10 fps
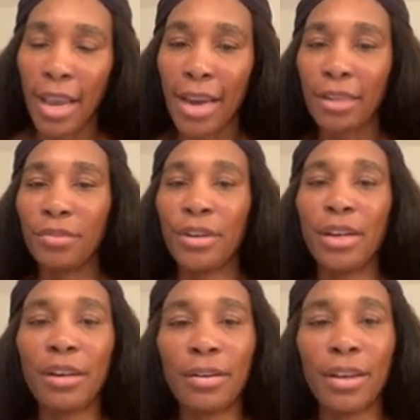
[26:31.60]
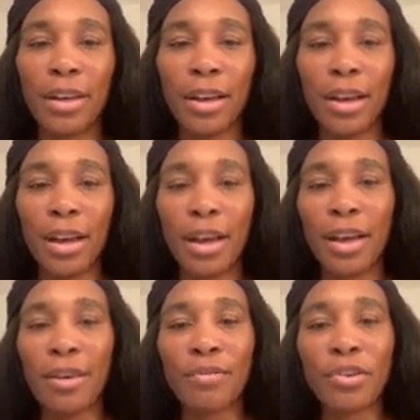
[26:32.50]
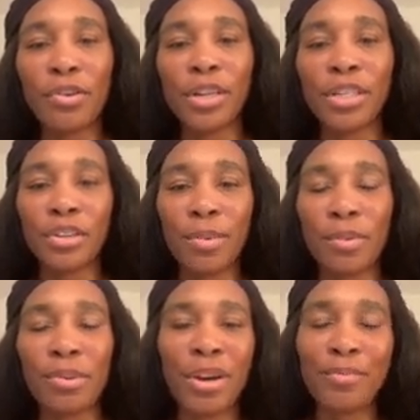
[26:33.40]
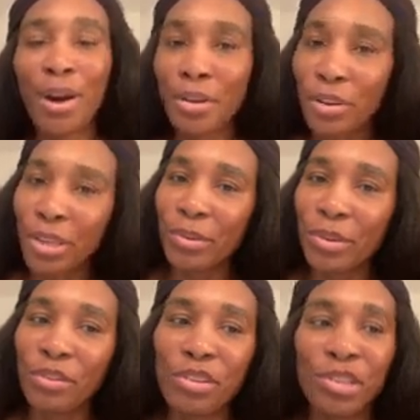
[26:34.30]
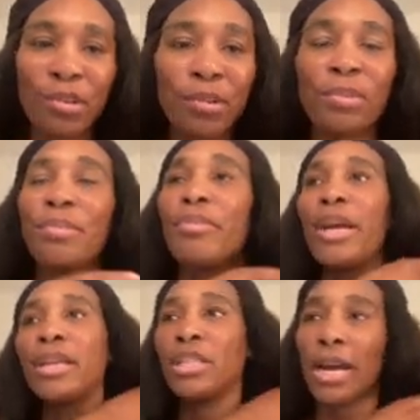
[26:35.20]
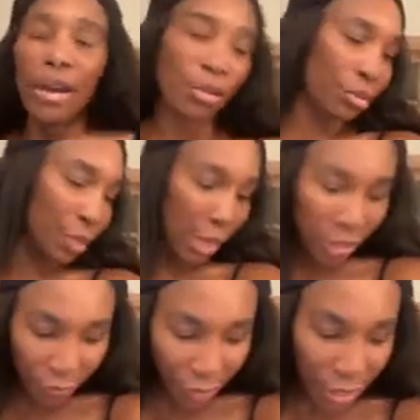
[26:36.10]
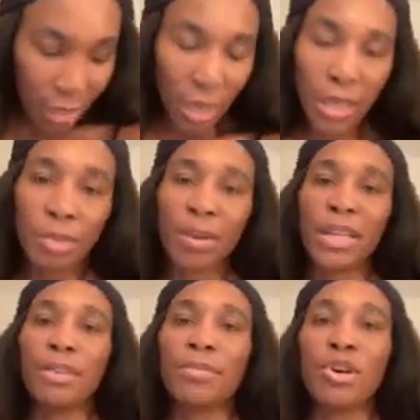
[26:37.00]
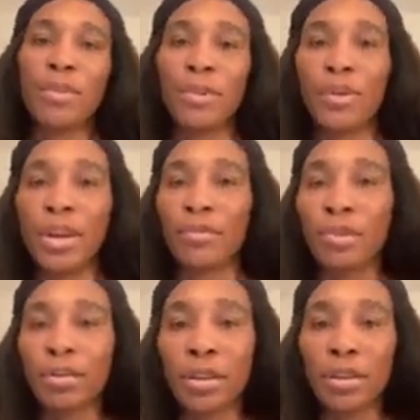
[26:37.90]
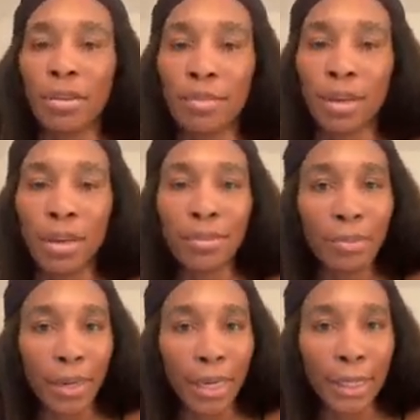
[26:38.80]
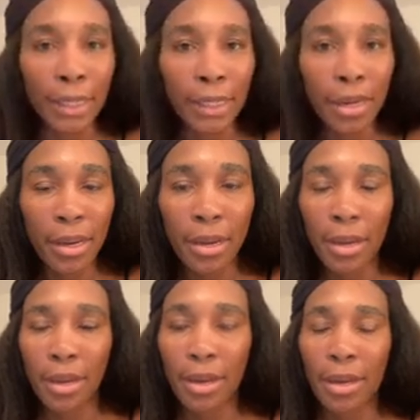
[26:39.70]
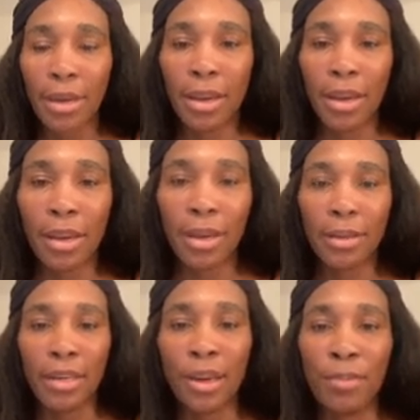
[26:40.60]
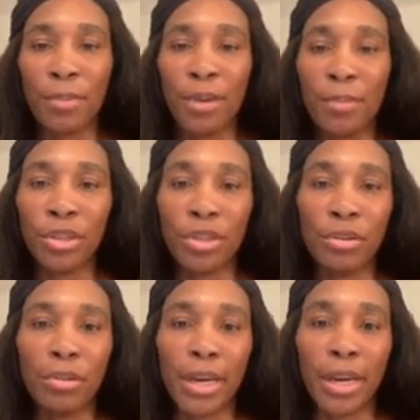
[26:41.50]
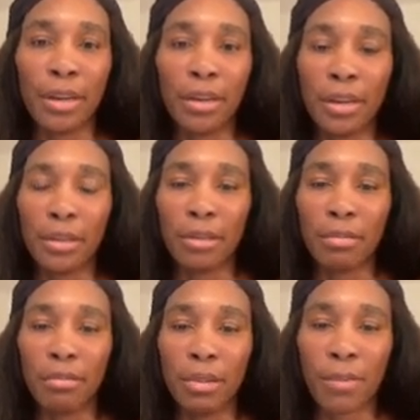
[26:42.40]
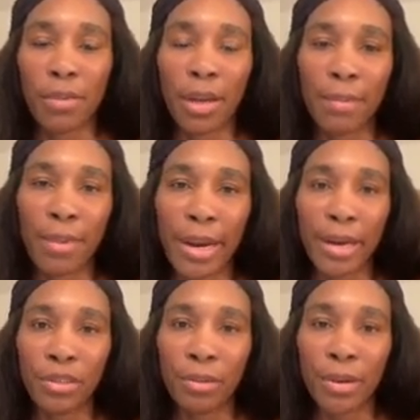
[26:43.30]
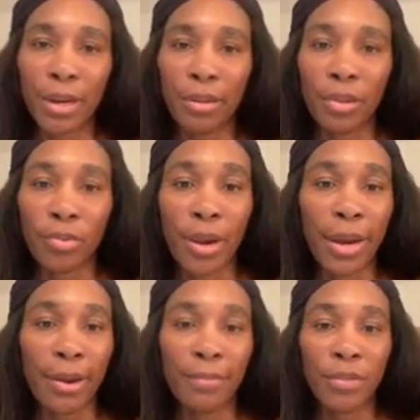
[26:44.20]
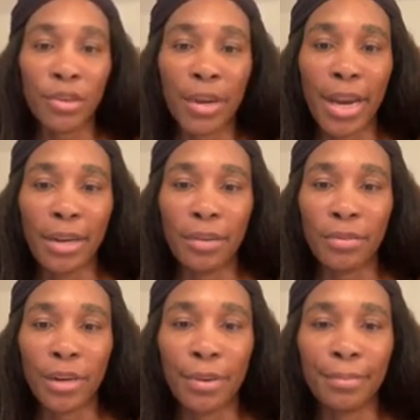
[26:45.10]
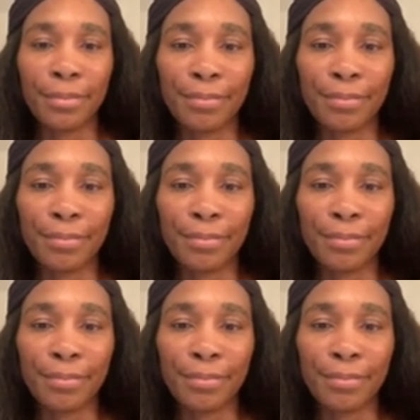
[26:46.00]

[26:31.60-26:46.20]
activewear. Of course, you know, maybe we'll have partnerships in the future where we'll branch out and do lots of fun things, but at the moment we are focused on being well and helping people to do that, and that's something I'm passionate about, and that's why I'm doing activewear.